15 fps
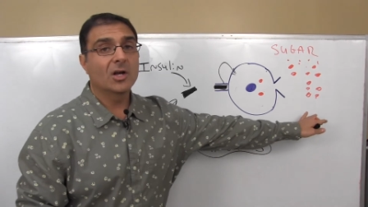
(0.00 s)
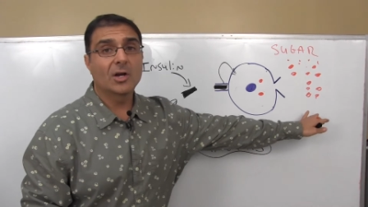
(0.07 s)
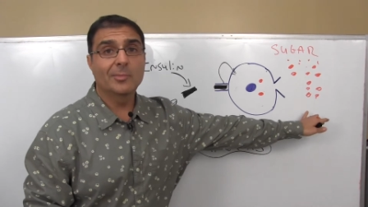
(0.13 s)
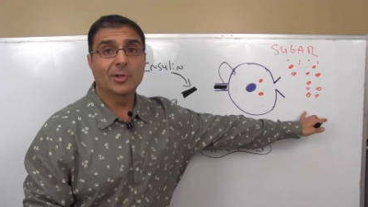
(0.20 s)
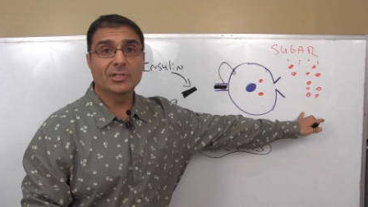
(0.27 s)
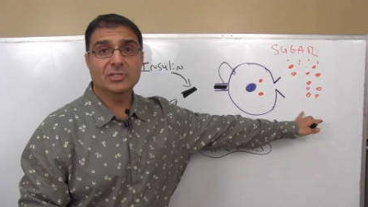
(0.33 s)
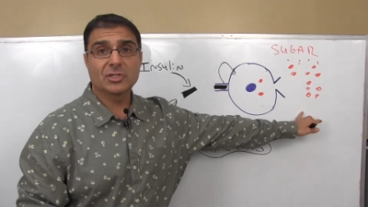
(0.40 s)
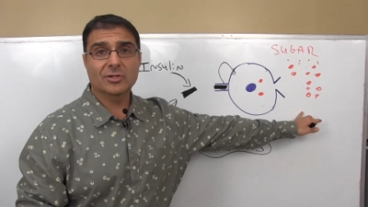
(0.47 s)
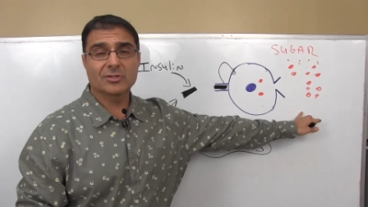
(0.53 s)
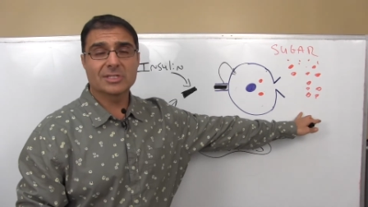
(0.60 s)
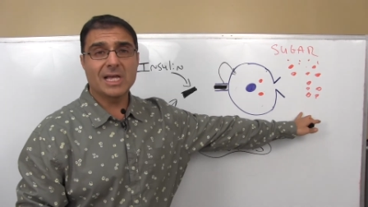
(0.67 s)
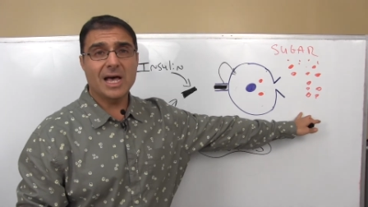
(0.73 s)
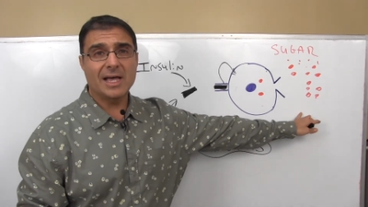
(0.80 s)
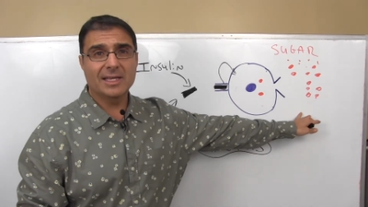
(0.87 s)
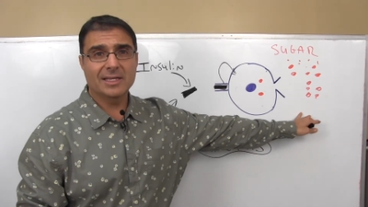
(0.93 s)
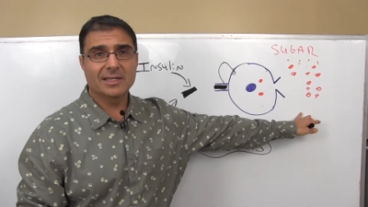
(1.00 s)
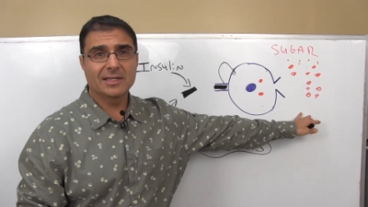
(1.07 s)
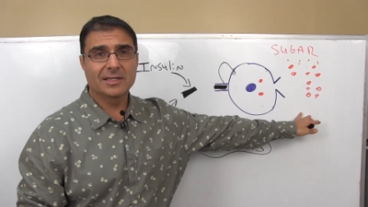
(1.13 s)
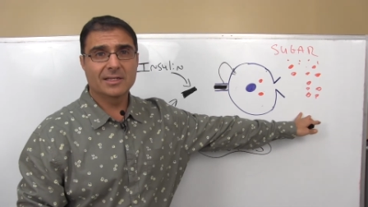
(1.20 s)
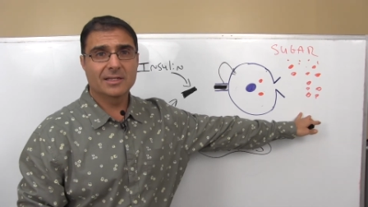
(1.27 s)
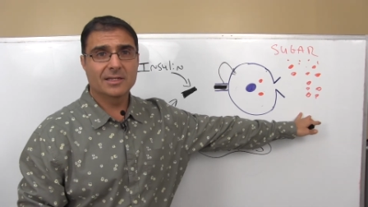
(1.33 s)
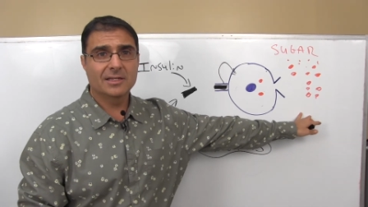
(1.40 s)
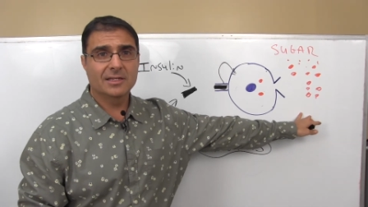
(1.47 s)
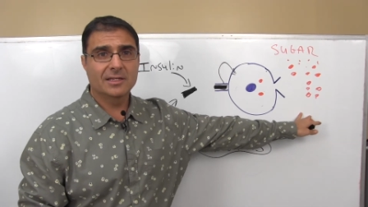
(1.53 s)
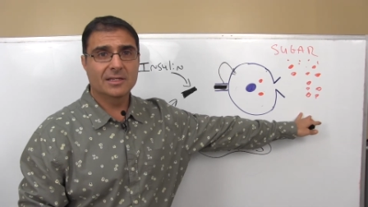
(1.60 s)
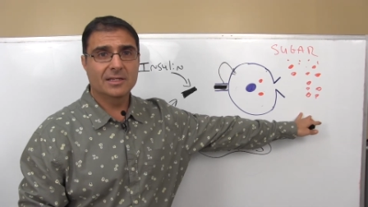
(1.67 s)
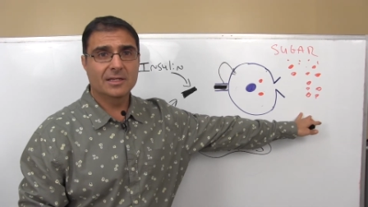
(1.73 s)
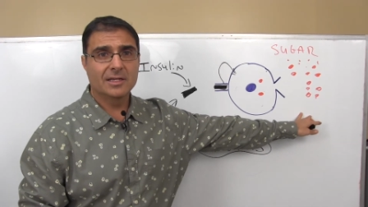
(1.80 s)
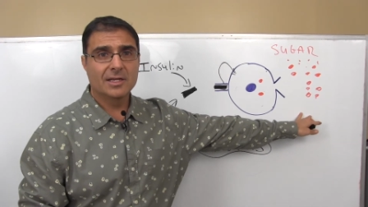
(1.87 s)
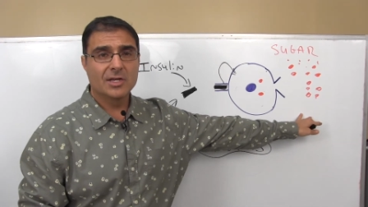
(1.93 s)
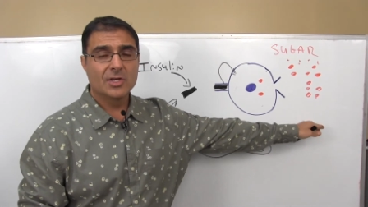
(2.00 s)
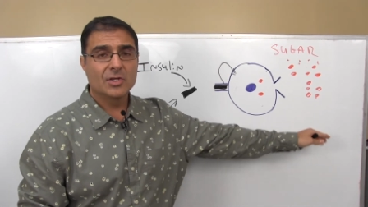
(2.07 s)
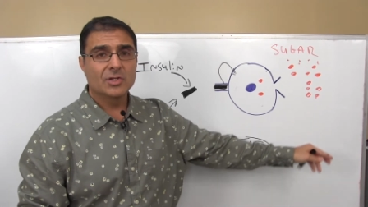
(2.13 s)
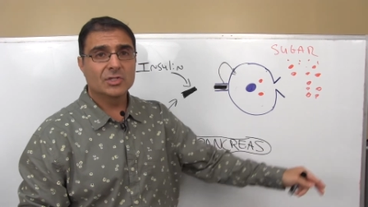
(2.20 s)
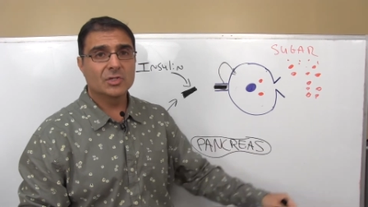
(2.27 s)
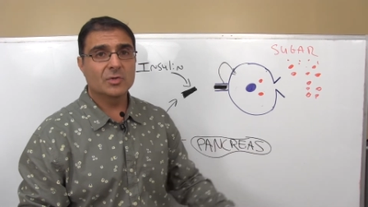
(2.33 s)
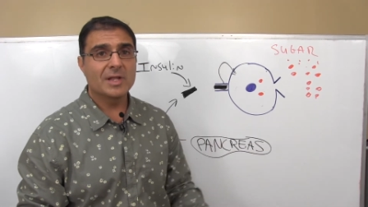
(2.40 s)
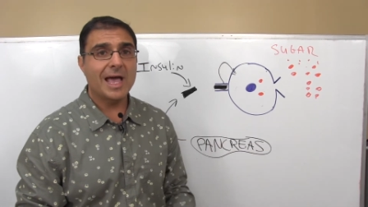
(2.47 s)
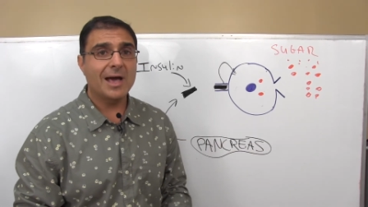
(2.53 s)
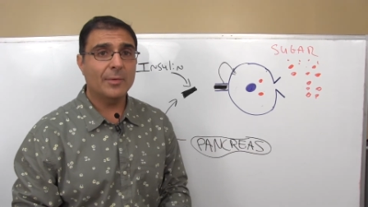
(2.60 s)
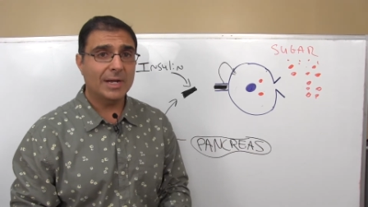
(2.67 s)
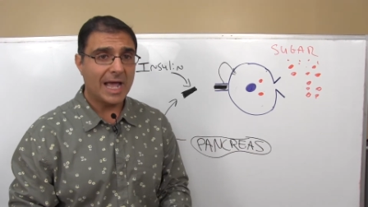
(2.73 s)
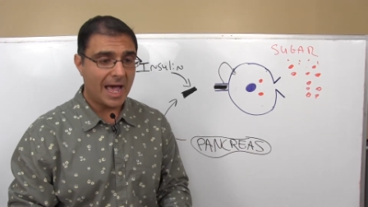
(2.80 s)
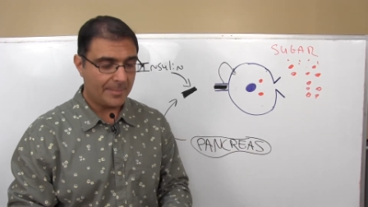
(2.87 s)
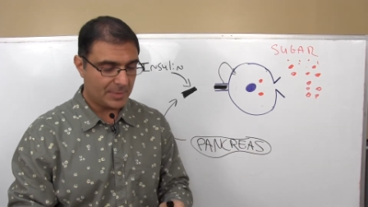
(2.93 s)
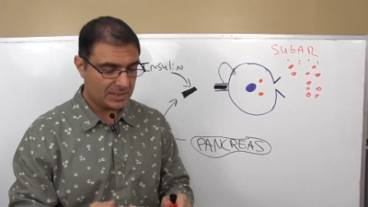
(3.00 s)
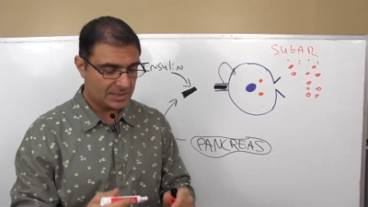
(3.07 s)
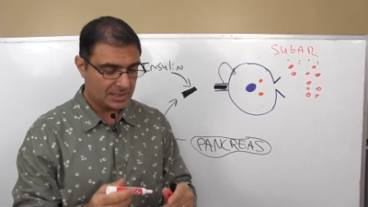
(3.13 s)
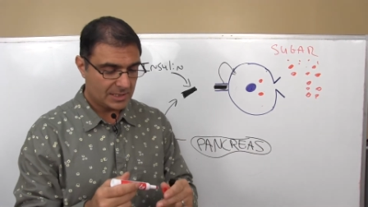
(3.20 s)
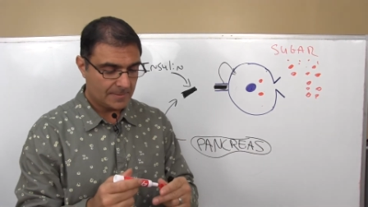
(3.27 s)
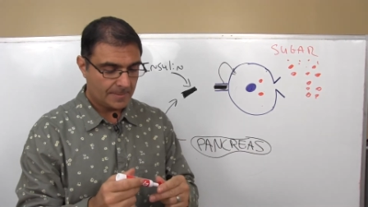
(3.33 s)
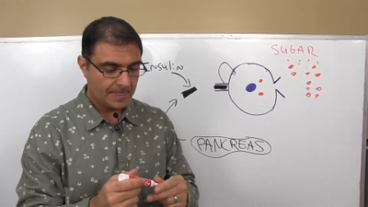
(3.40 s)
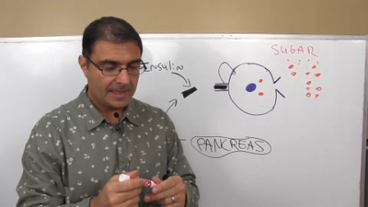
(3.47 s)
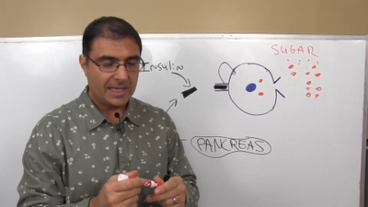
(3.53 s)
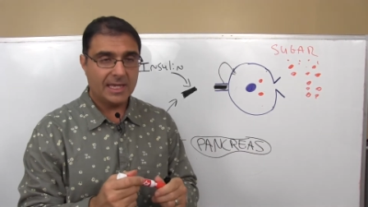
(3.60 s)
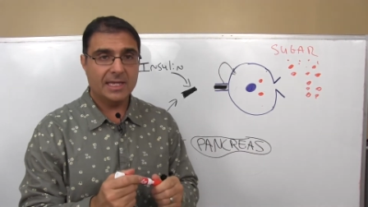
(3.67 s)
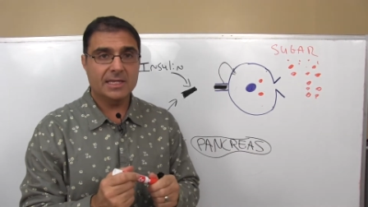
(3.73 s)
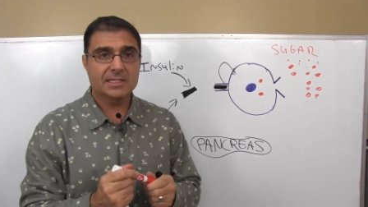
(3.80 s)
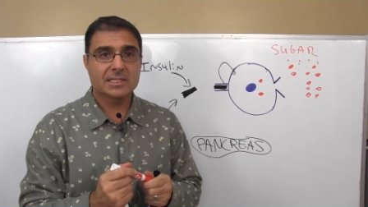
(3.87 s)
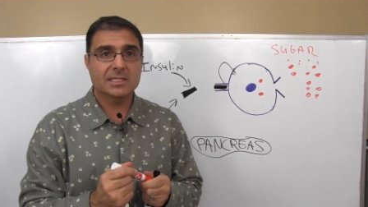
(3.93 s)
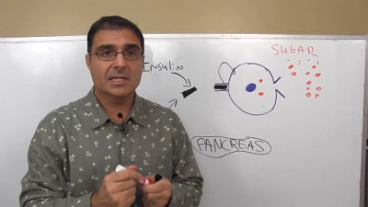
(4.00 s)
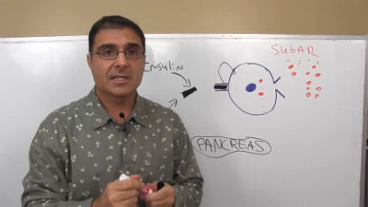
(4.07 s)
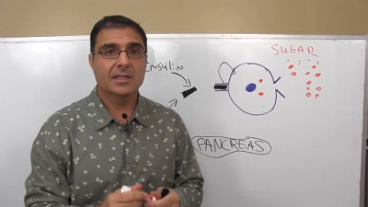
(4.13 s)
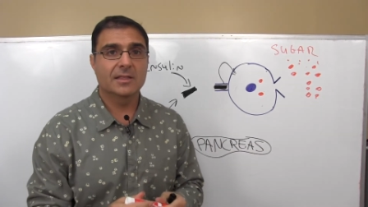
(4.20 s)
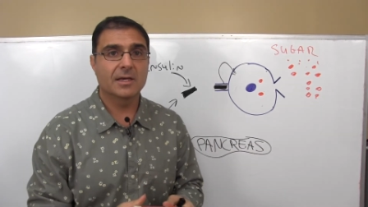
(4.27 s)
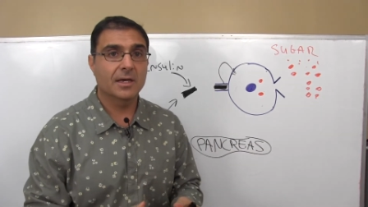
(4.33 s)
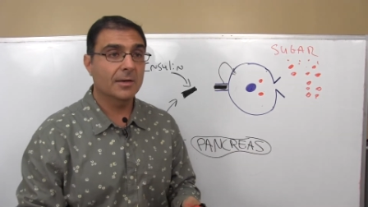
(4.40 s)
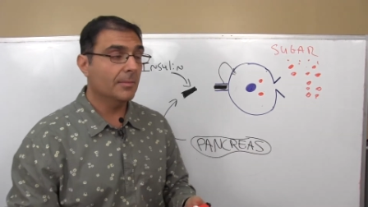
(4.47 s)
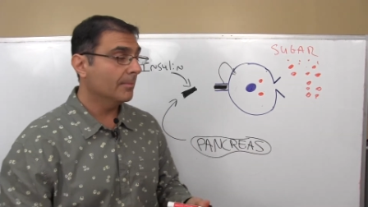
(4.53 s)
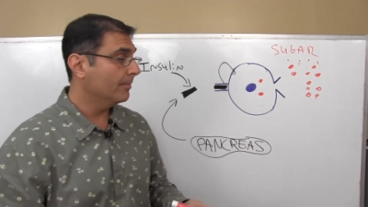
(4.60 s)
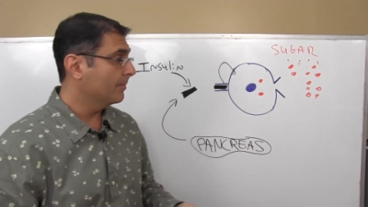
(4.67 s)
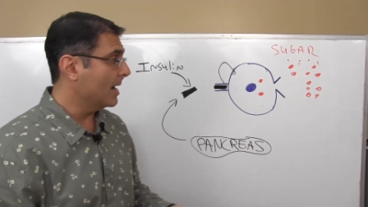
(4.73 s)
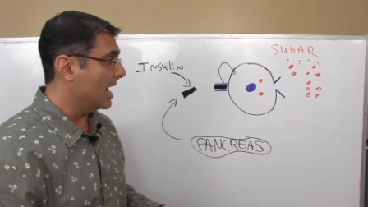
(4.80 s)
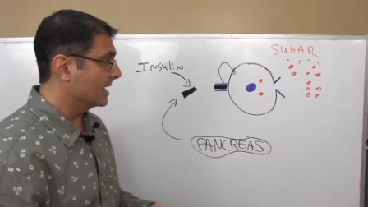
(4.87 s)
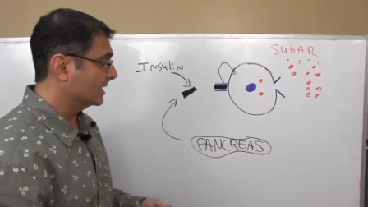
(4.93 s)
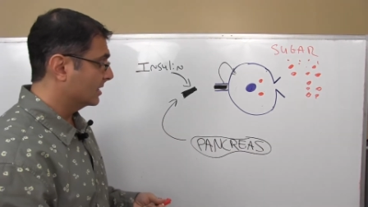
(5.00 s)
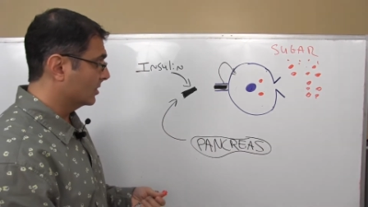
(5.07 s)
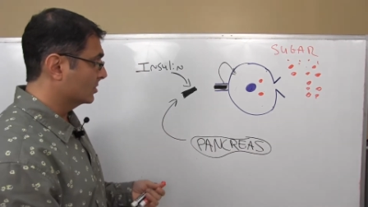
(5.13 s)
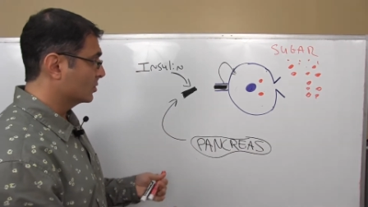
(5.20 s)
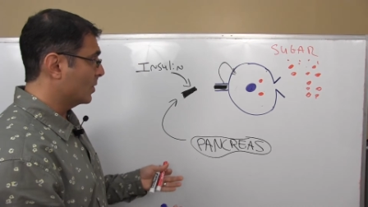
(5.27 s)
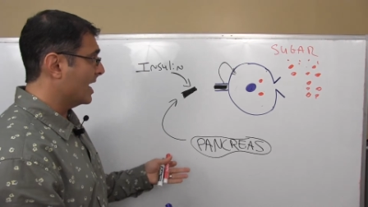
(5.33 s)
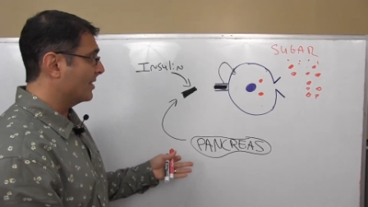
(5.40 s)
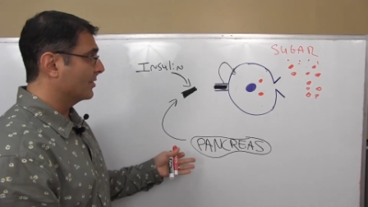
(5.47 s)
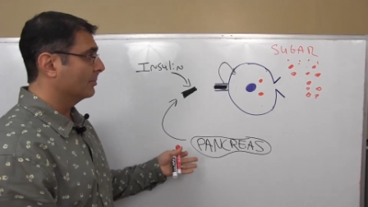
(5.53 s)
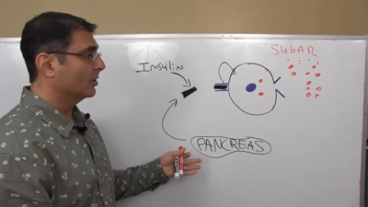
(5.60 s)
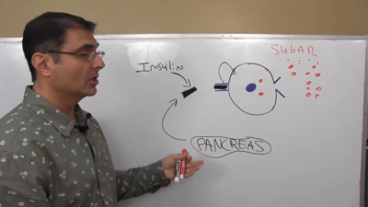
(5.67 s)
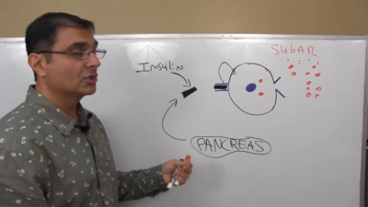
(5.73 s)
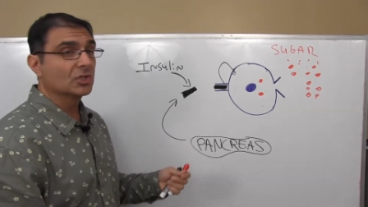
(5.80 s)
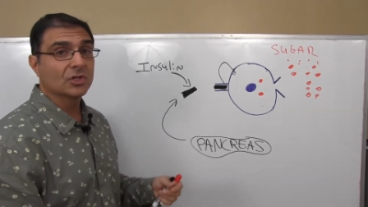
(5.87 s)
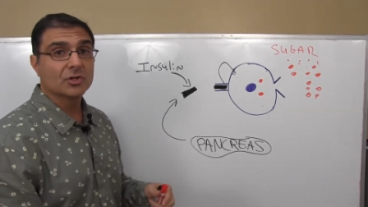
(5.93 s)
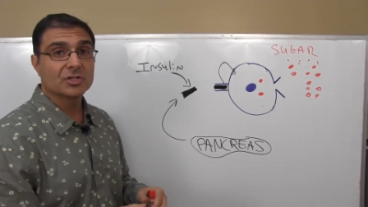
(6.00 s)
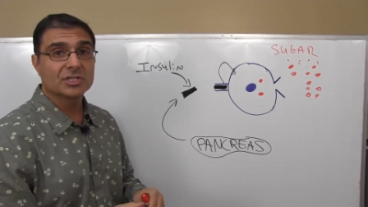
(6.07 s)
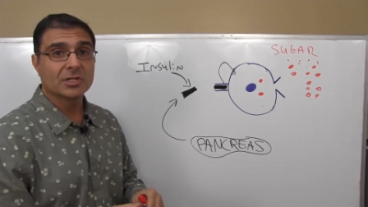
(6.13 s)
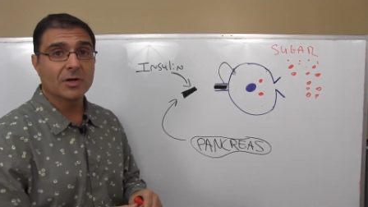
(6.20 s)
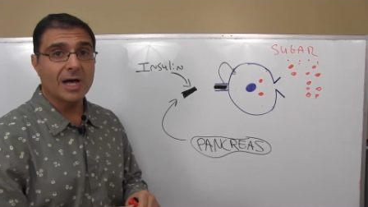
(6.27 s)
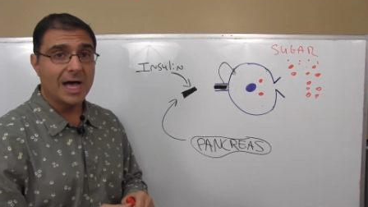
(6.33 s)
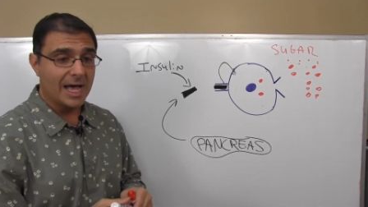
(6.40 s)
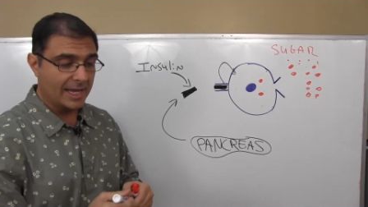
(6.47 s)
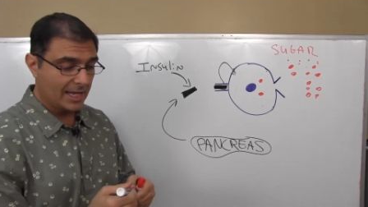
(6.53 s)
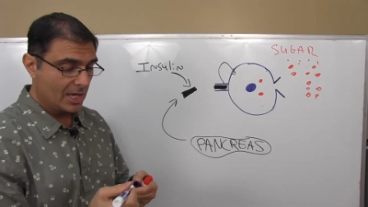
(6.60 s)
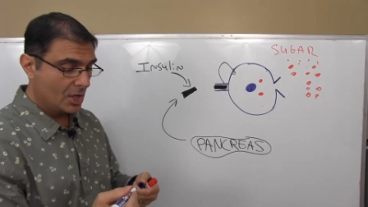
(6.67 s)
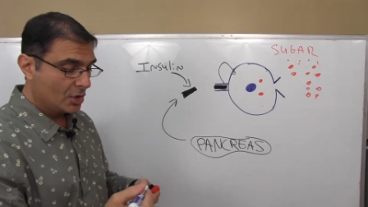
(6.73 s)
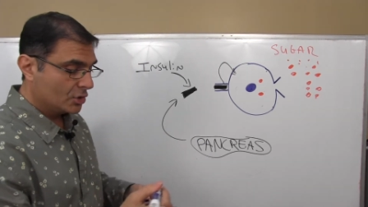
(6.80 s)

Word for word: Our blood sugar is high. So now what happens is the body goes, wow, the blood sugar is still high.